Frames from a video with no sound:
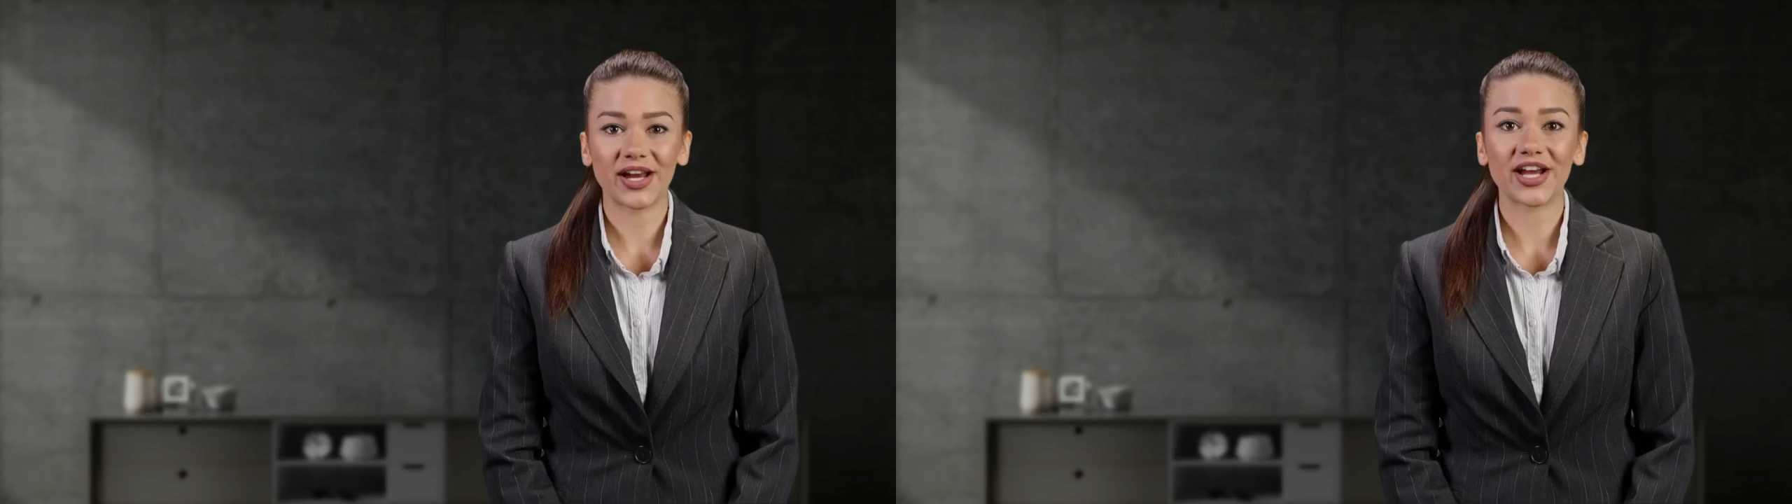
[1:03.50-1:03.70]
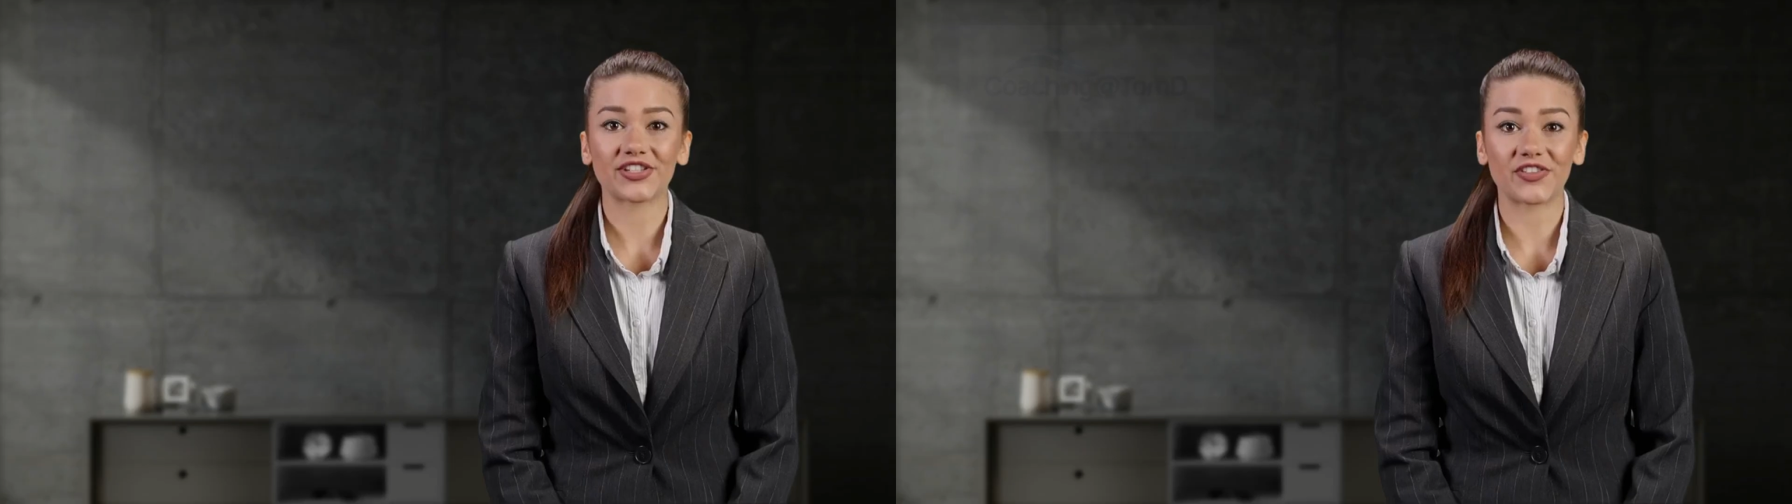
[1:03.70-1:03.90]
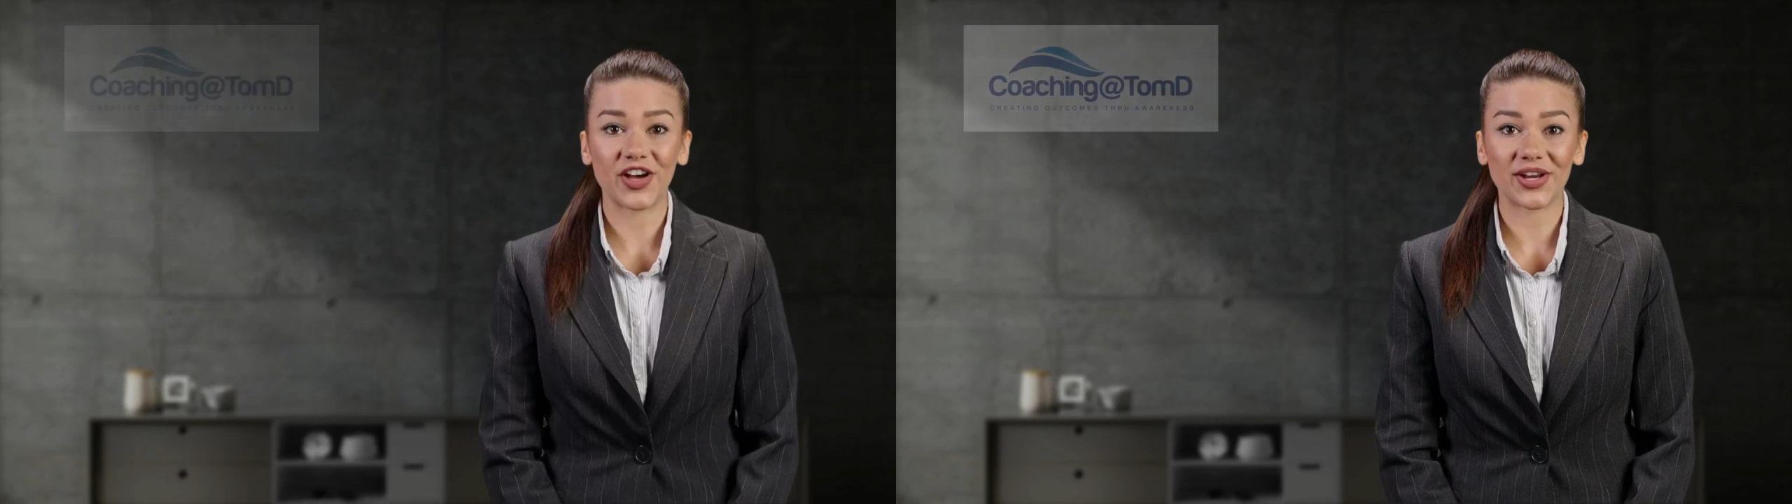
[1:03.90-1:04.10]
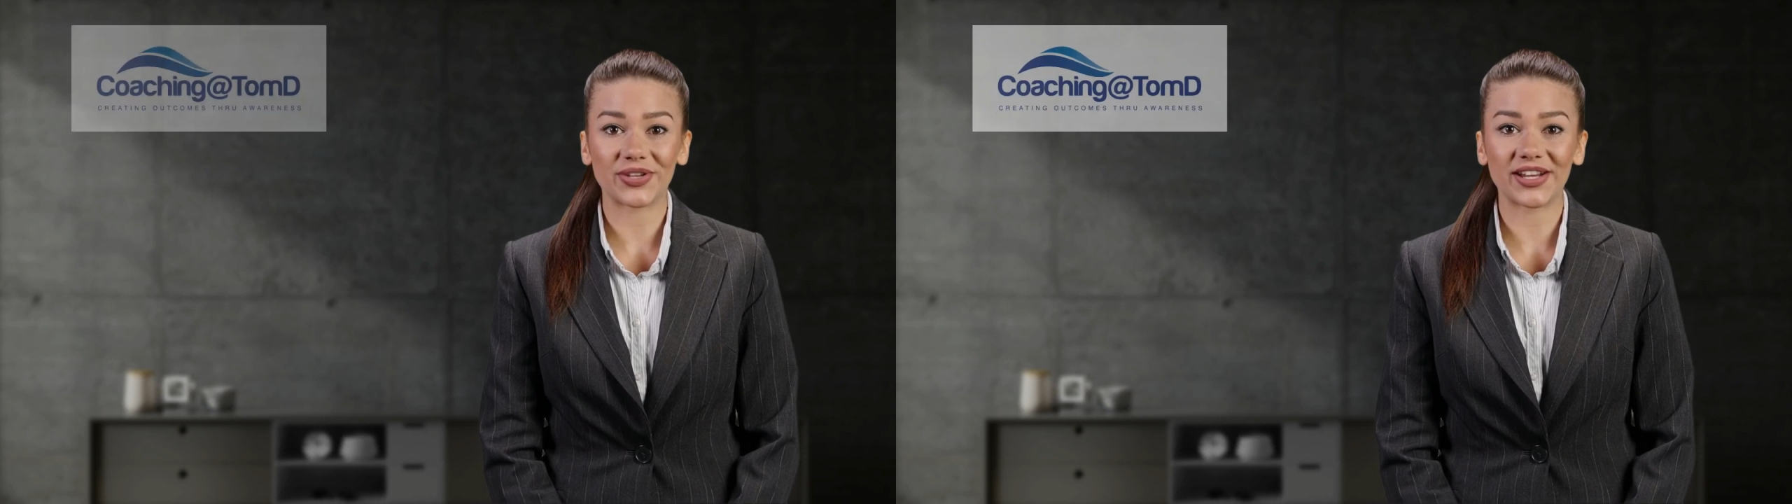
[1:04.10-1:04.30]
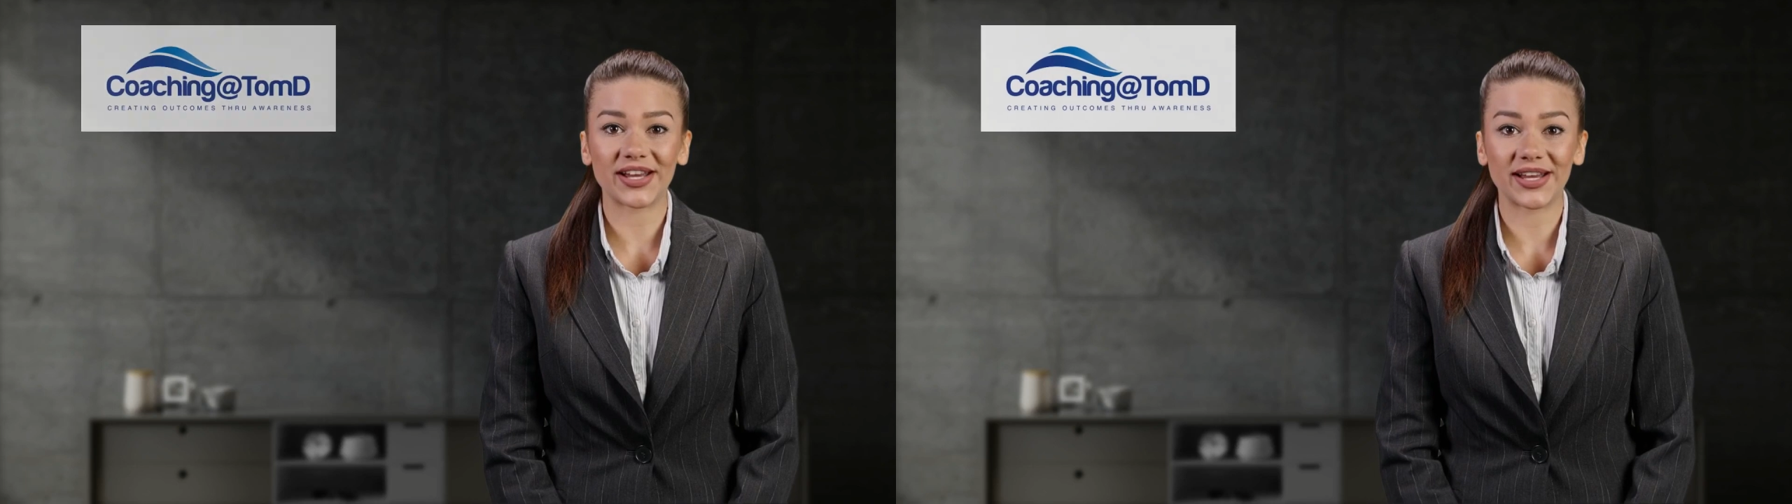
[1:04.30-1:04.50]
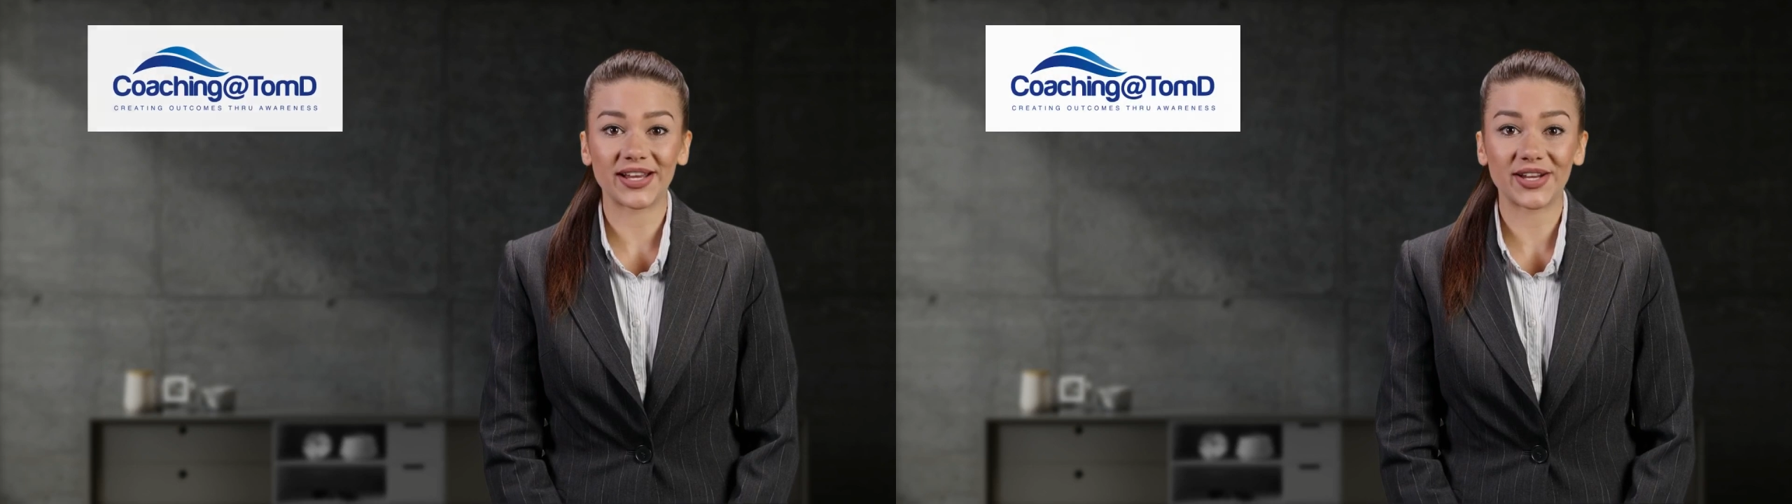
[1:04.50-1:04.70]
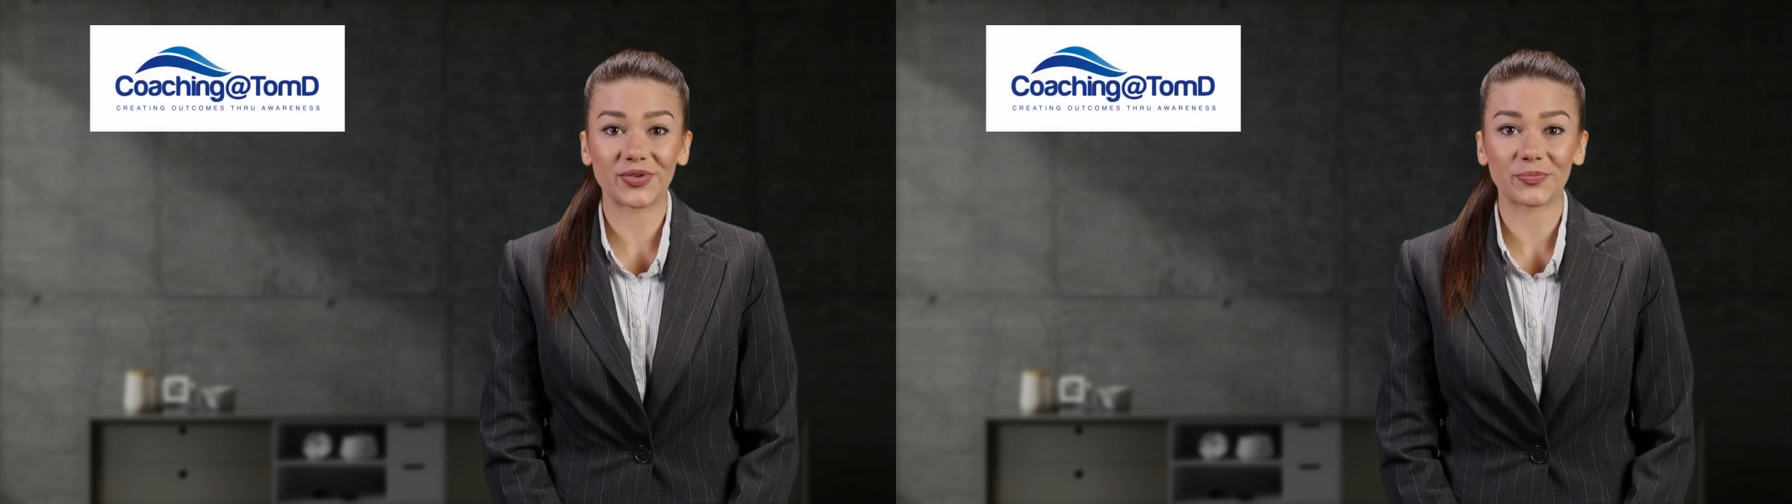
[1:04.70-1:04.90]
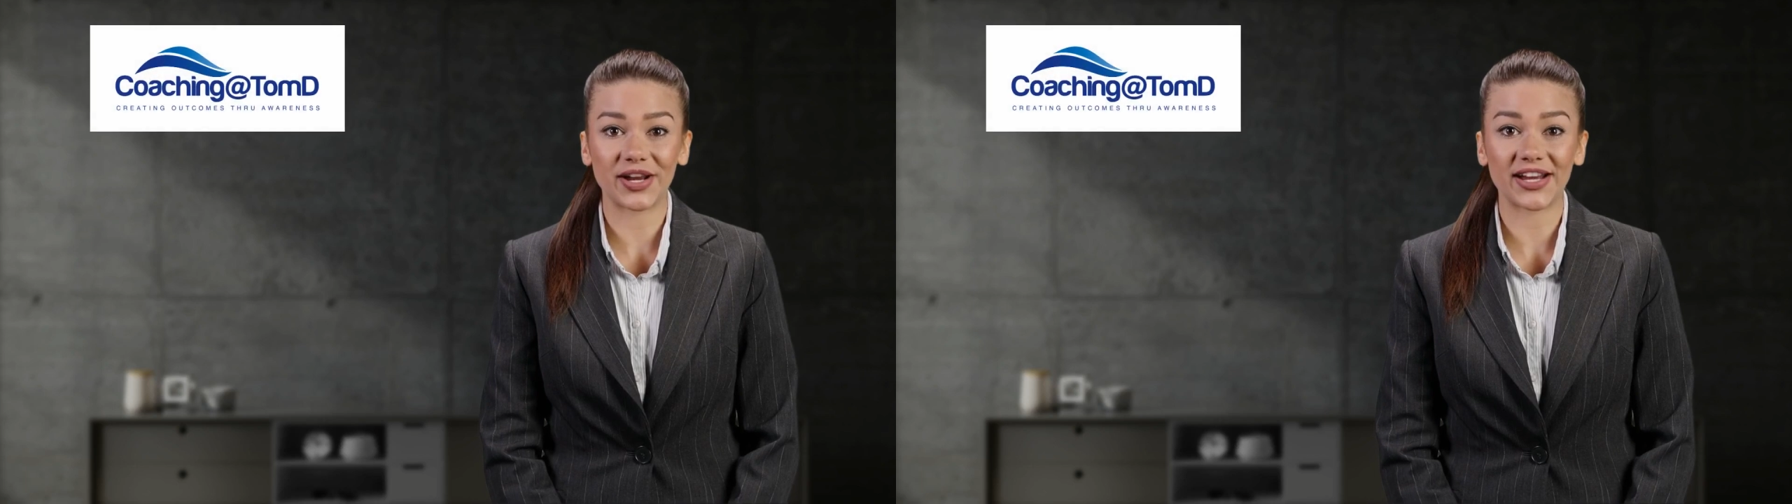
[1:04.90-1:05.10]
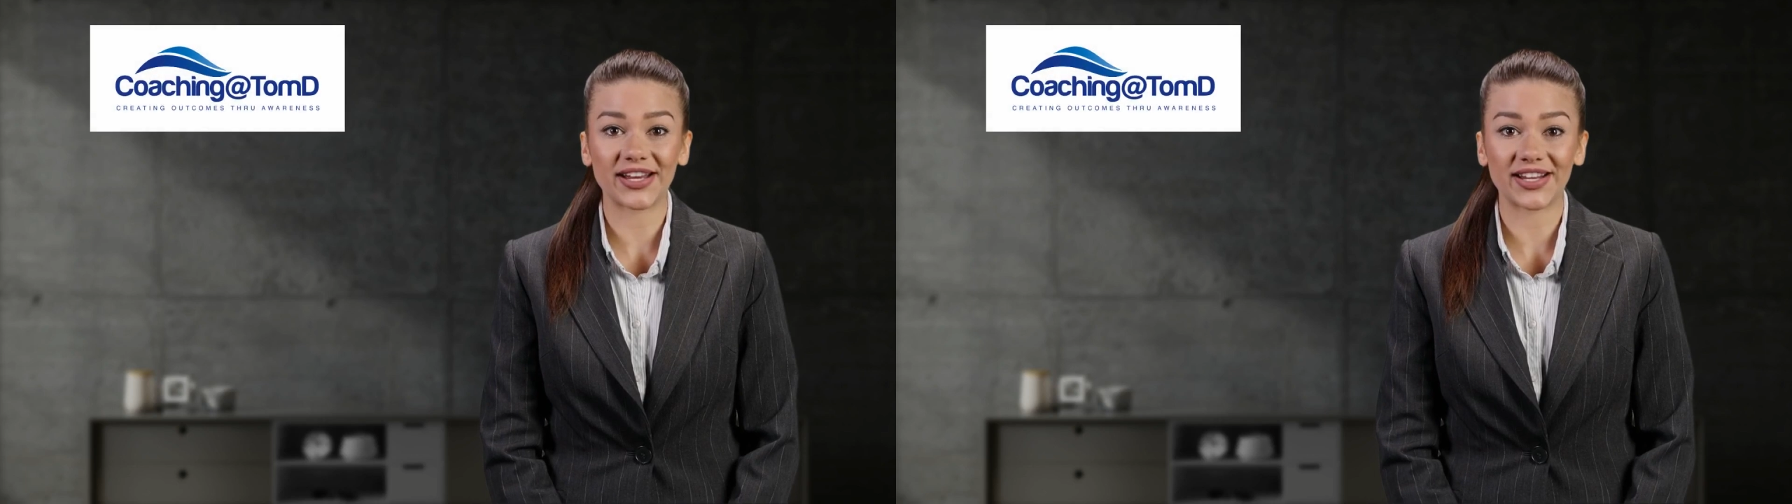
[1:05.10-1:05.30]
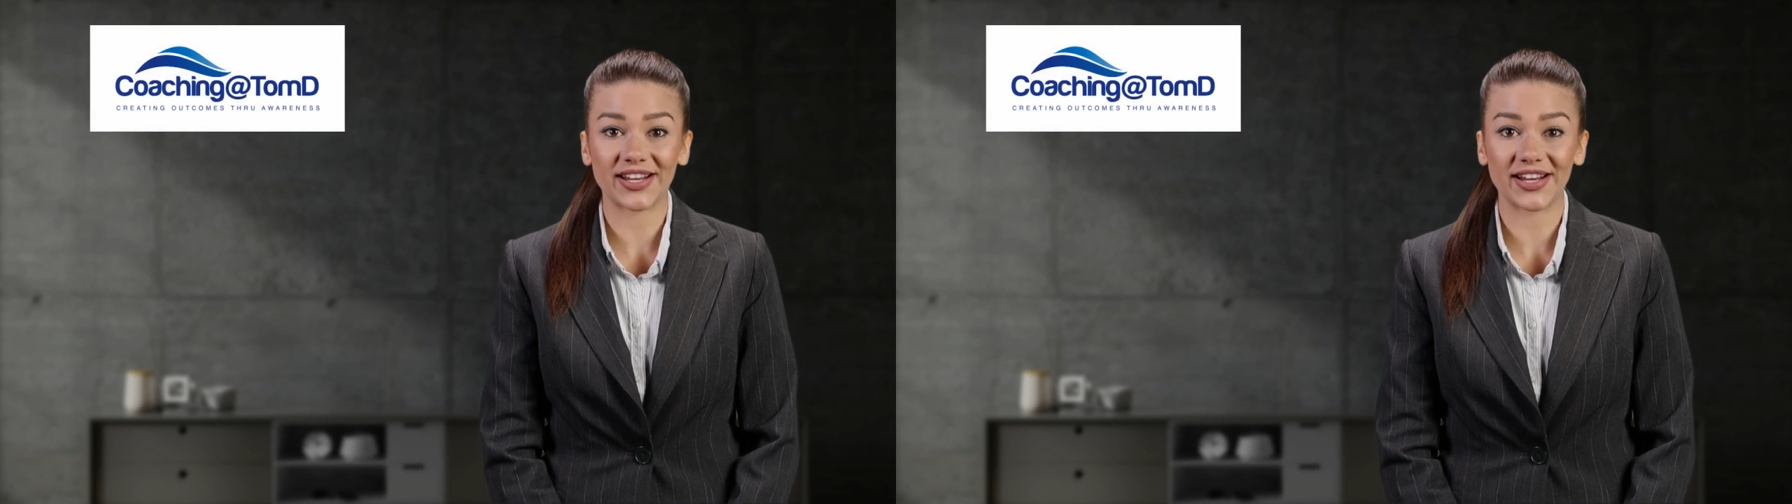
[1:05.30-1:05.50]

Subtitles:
And finally, be.